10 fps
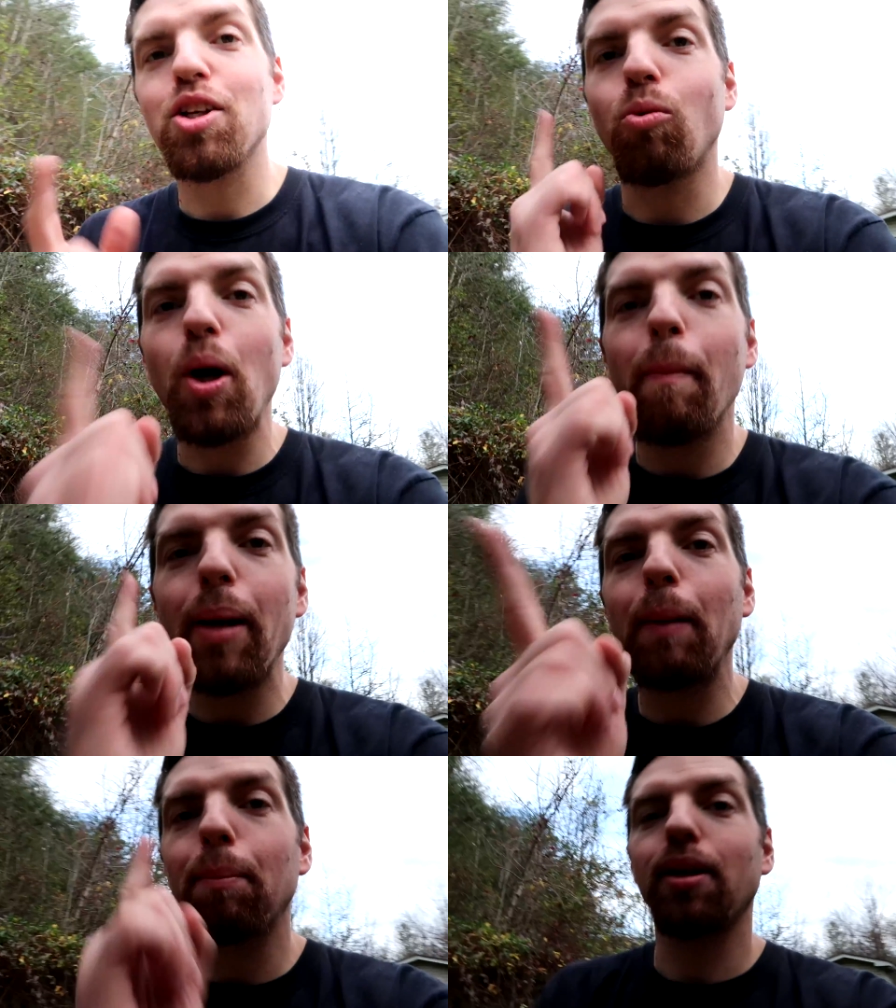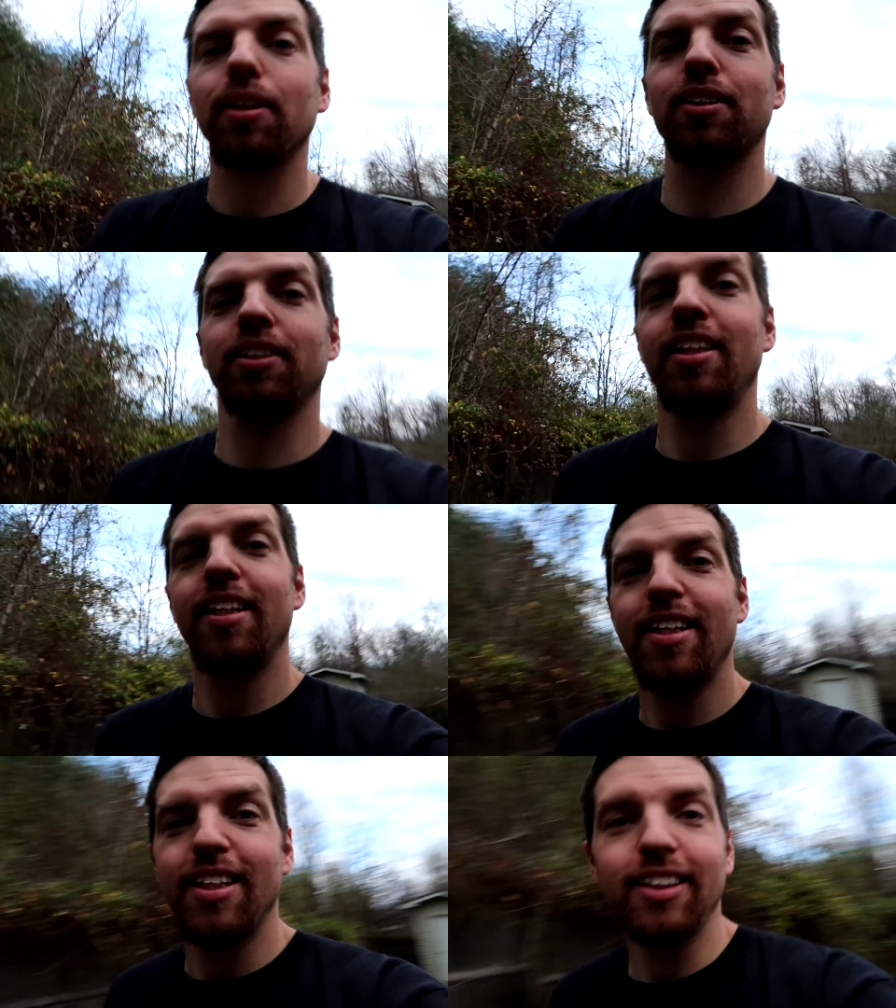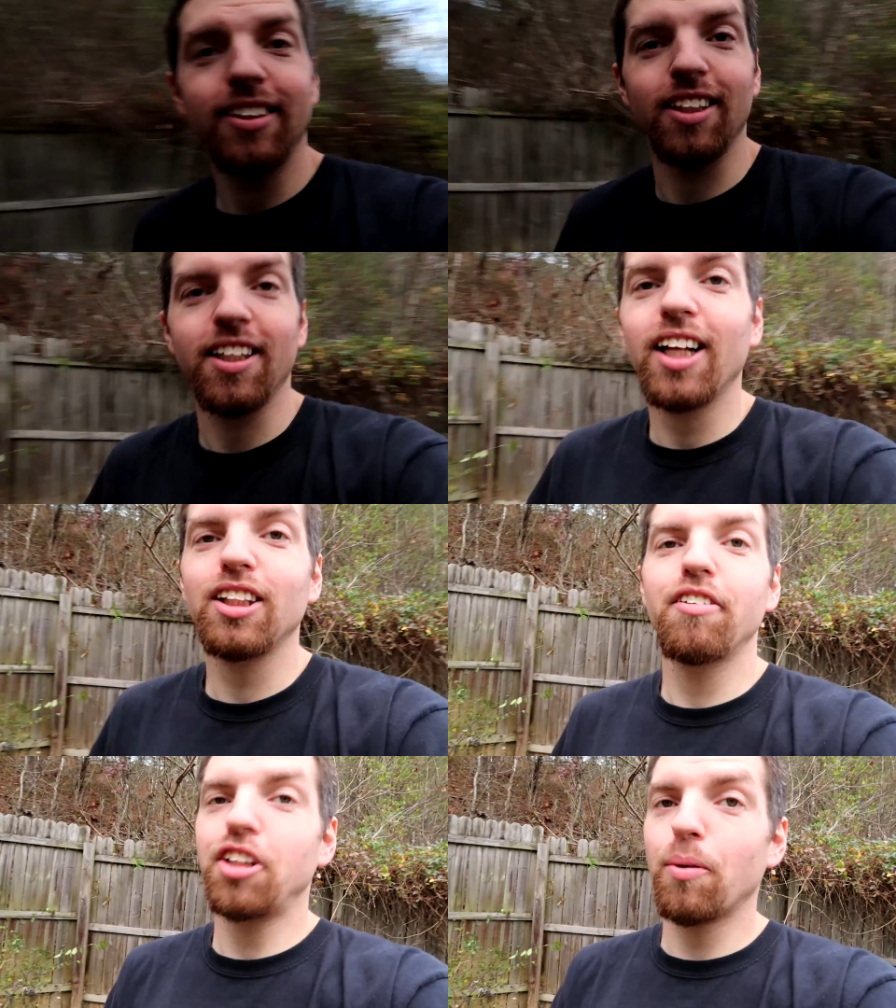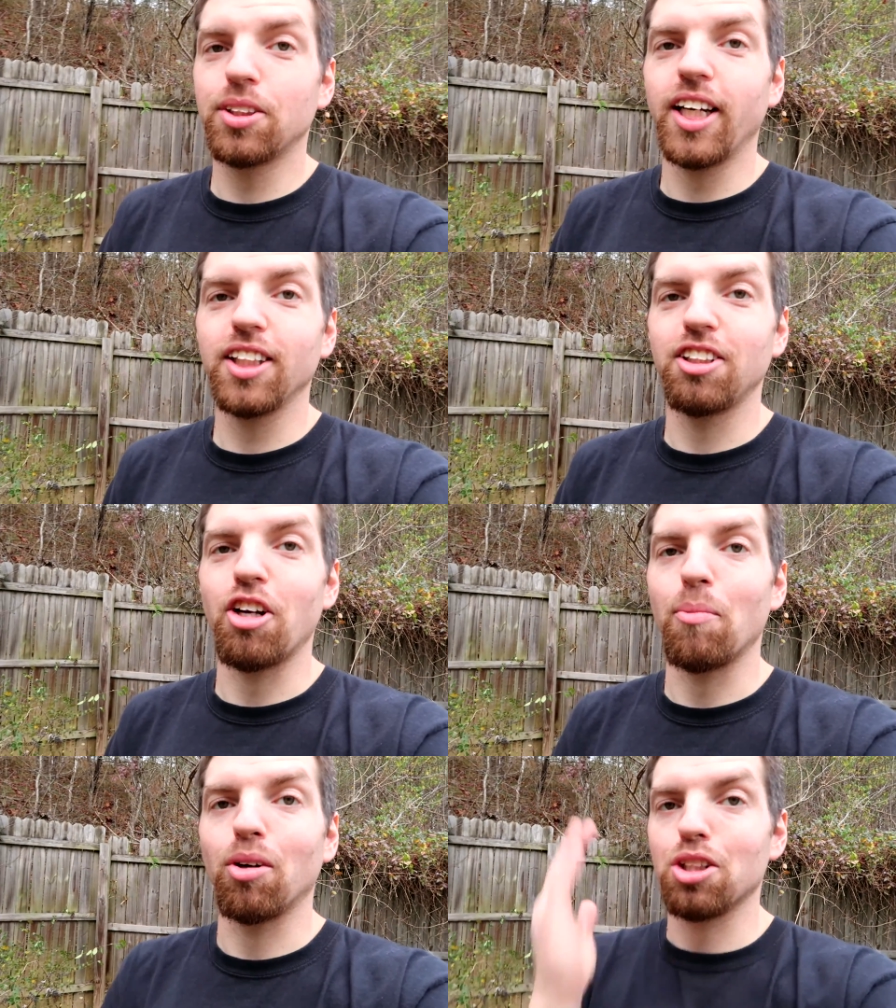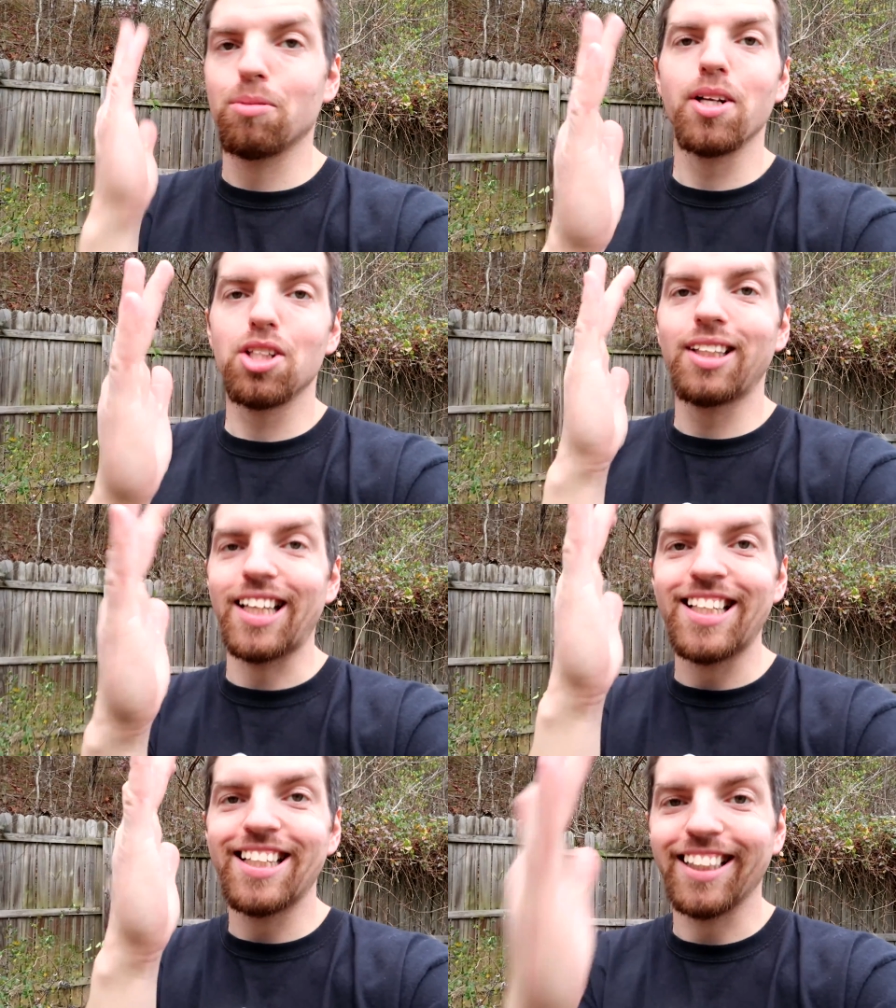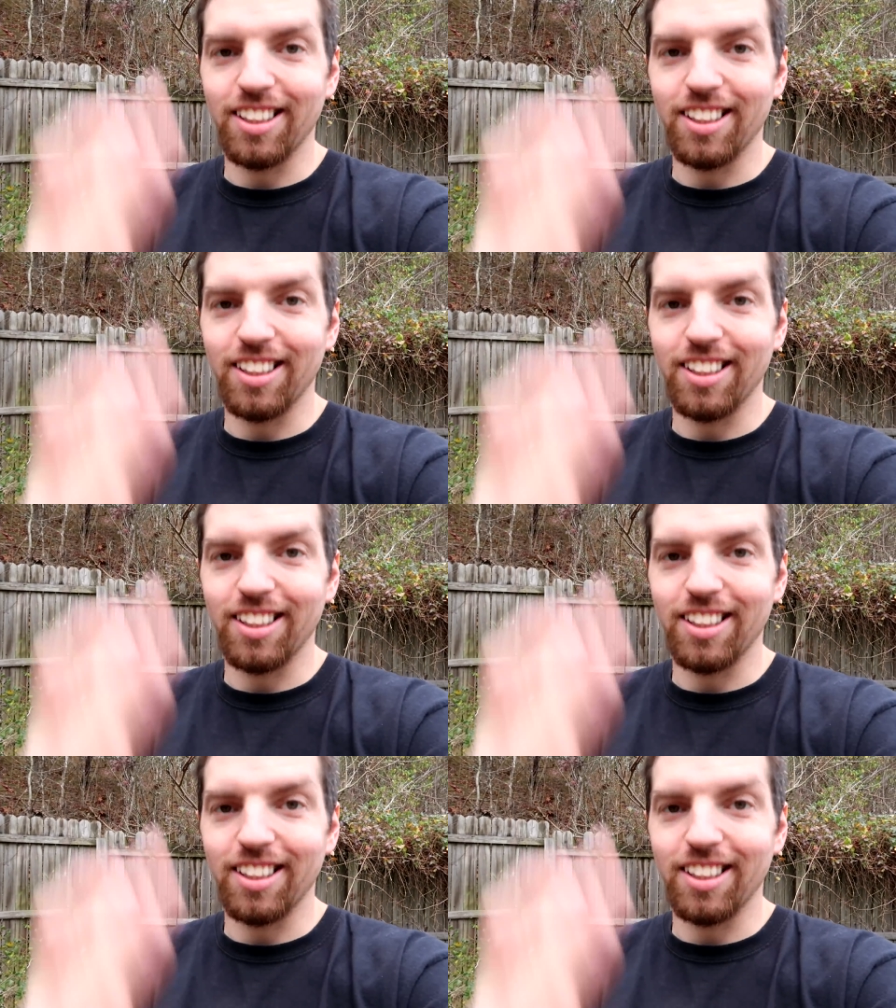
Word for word: is one big plus to not living in Wisconsin anymore, especially in